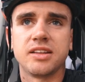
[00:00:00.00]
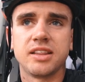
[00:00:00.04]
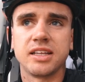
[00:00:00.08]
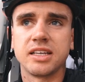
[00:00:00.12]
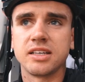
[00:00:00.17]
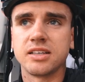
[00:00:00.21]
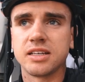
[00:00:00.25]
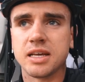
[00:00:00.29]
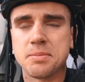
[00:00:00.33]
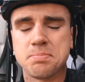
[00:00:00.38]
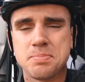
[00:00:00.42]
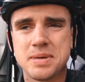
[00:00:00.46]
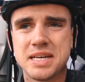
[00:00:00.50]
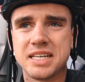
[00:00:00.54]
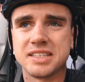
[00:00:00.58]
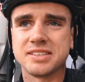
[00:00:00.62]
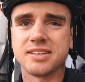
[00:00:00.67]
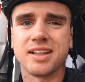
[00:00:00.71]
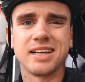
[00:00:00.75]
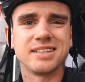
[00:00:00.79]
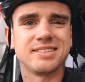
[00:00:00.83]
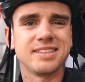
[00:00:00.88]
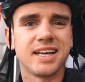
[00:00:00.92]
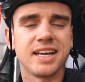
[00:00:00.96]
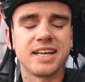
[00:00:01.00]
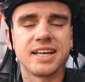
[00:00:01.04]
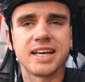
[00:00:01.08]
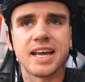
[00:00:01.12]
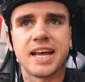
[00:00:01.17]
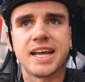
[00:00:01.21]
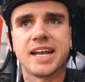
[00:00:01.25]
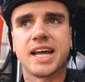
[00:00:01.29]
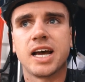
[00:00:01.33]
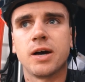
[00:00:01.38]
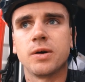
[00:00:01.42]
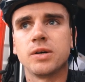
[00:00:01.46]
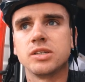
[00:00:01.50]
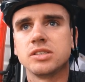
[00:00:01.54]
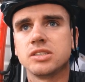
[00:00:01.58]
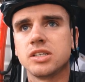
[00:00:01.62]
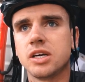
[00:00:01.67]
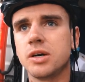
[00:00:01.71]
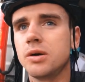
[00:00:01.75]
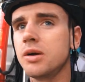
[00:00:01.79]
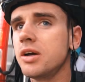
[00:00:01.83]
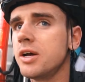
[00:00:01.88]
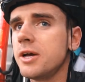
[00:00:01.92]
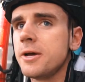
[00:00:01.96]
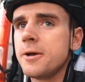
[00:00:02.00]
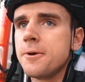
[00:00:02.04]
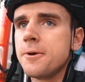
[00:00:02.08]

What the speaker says: I think it peaked like 10K an hour, so.